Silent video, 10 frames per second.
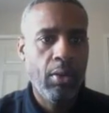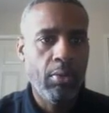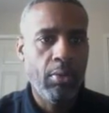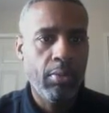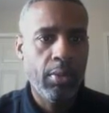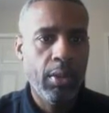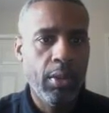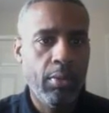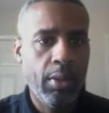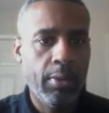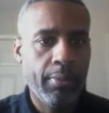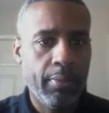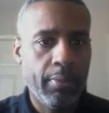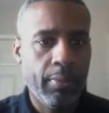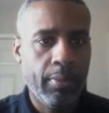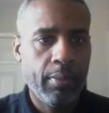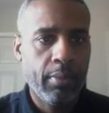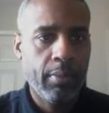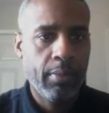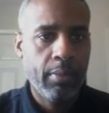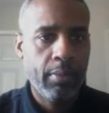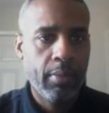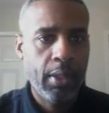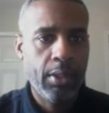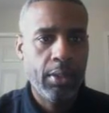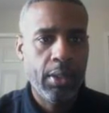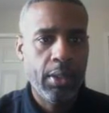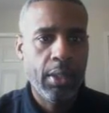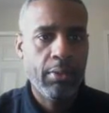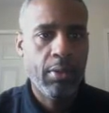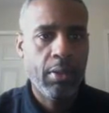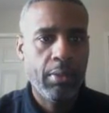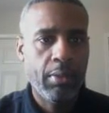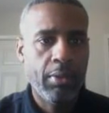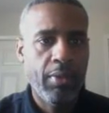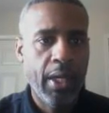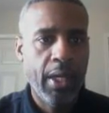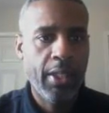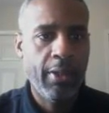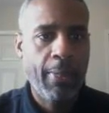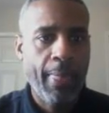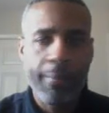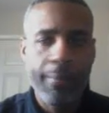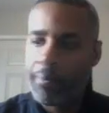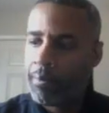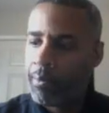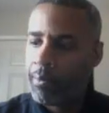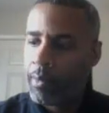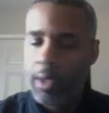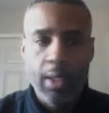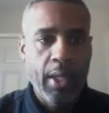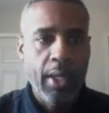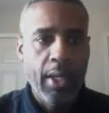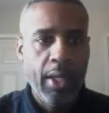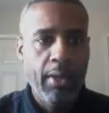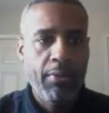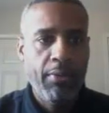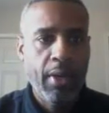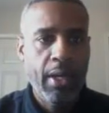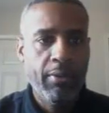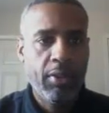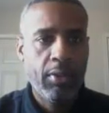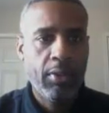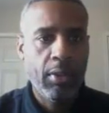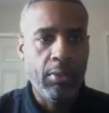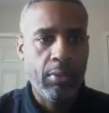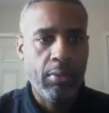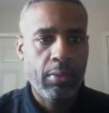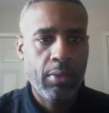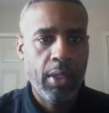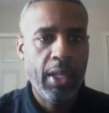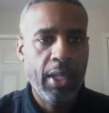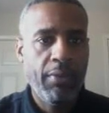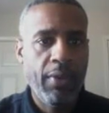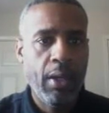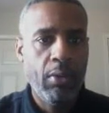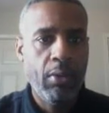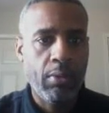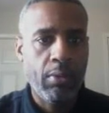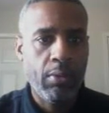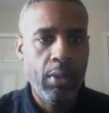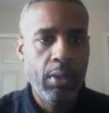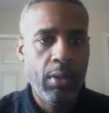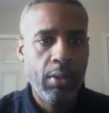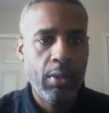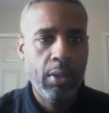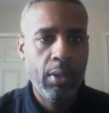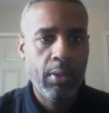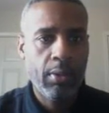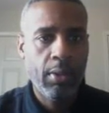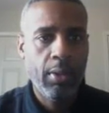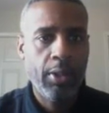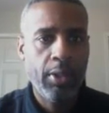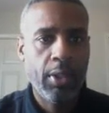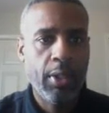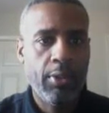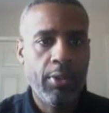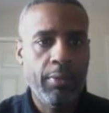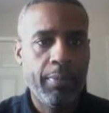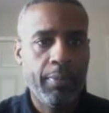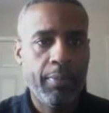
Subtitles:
Oh, you know what? I just did that wrong. I'm dividing. 85. Oh, 85. Oh, all right, Jonathan.